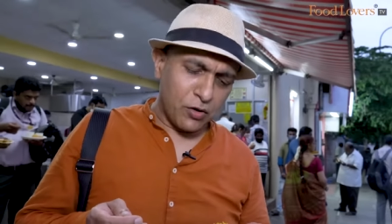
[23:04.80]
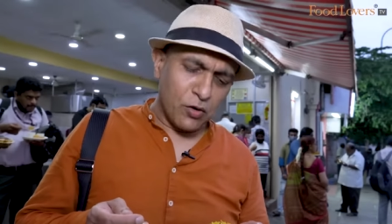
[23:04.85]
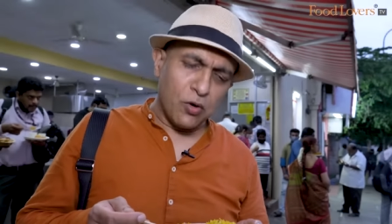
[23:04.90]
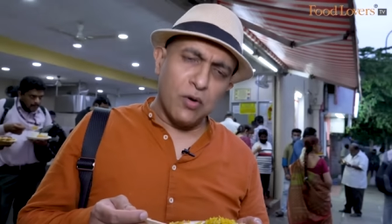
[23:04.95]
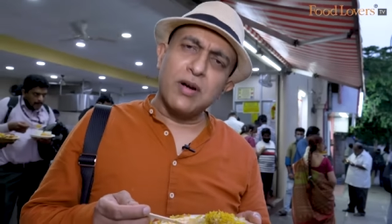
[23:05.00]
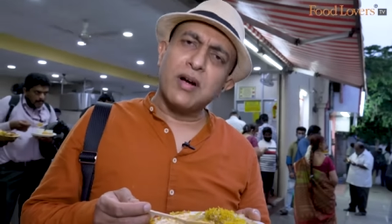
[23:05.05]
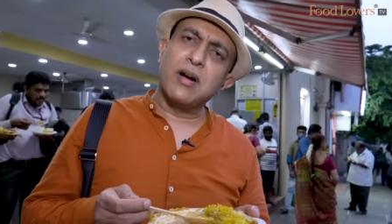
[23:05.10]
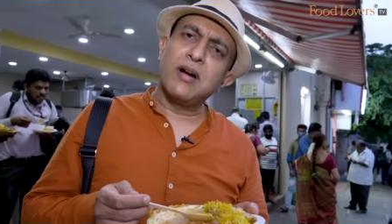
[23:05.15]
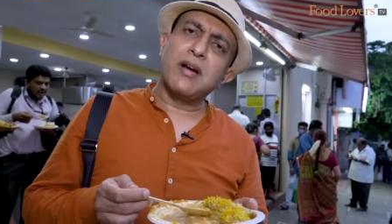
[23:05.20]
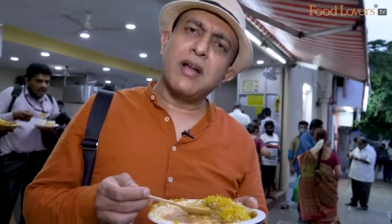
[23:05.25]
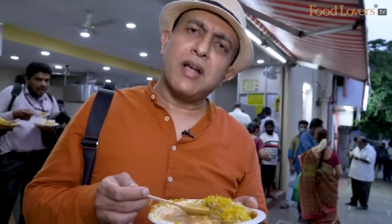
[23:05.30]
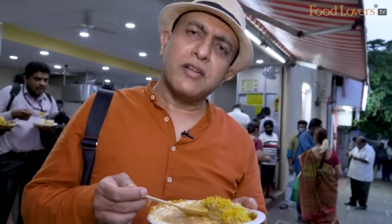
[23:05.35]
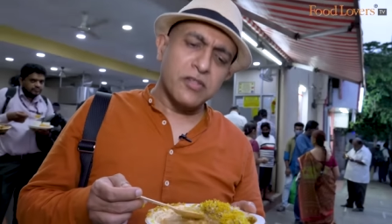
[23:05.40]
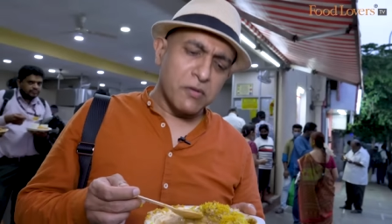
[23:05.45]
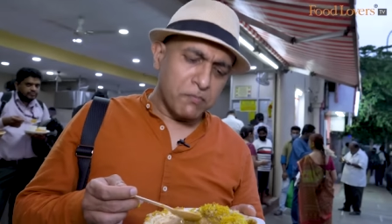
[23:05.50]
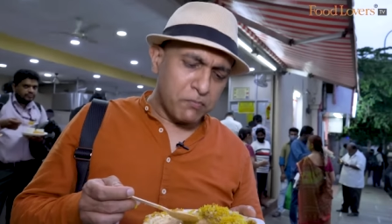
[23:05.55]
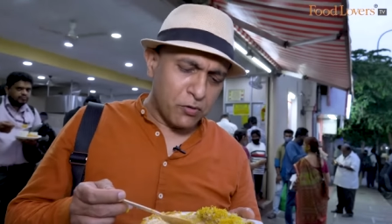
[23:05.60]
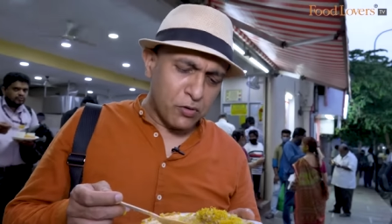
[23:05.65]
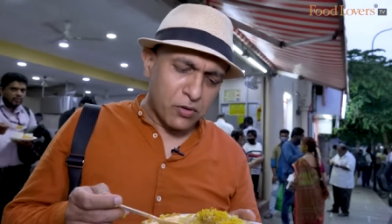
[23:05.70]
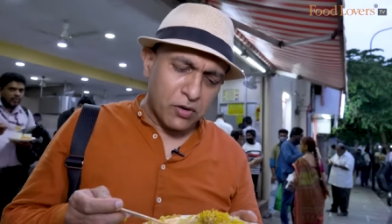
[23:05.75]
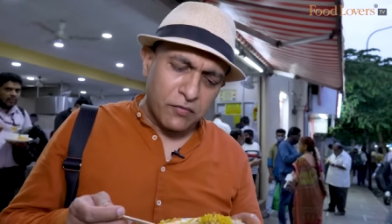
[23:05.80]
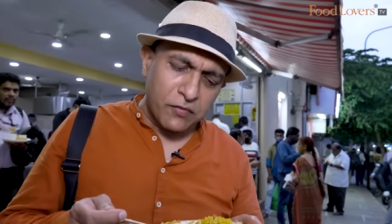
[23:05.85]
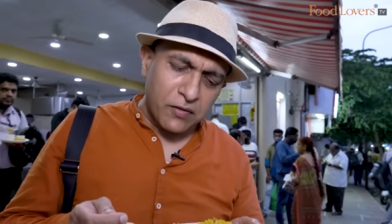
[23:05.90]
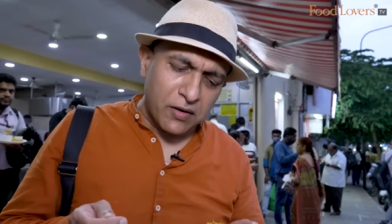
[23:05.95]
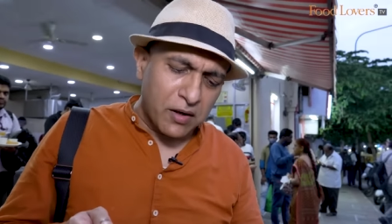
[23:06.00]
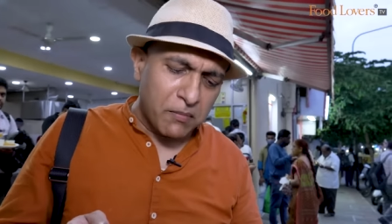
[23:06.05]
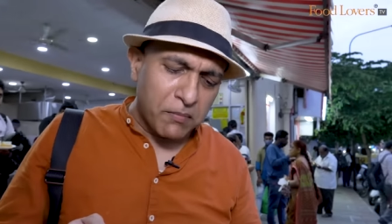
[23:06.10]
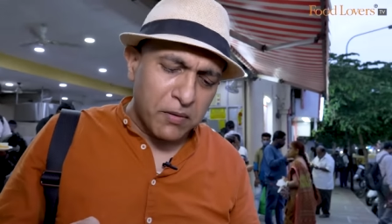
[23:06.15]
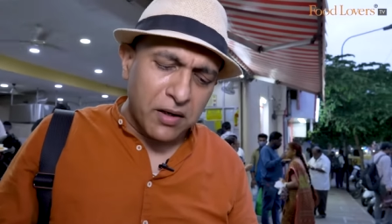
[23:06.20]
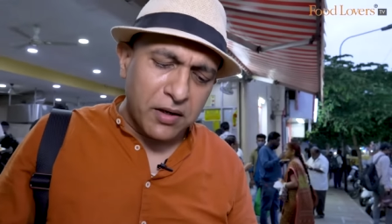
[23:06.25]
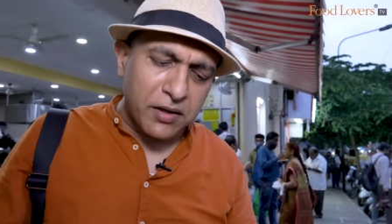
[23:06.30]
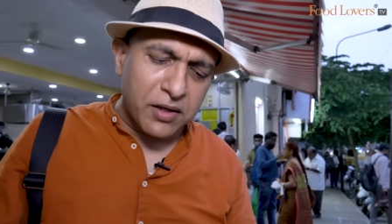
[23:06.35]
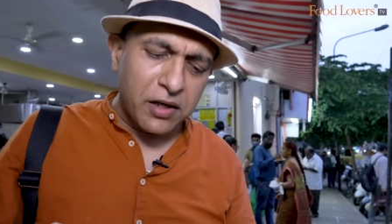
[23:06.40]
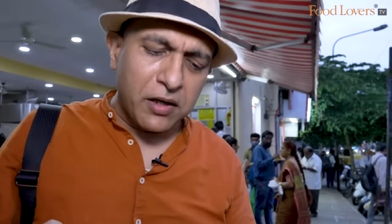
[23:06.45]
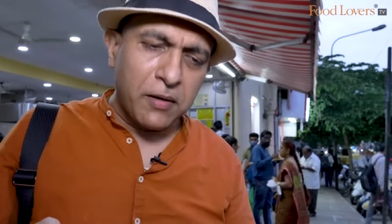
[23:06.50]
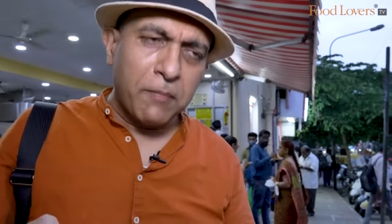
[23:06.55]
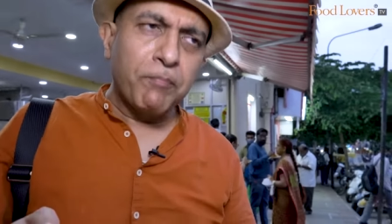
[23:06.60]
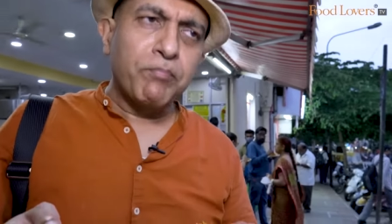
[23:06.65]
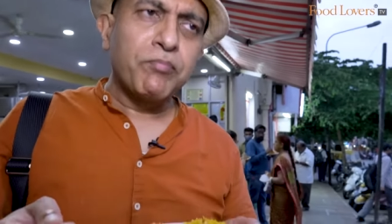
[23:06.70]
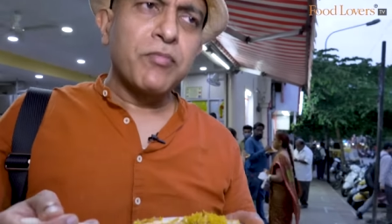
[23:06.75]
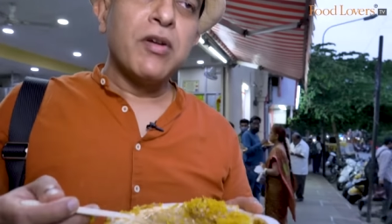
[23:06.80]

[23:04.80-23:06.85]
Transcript: Yogurt has a beautiful ability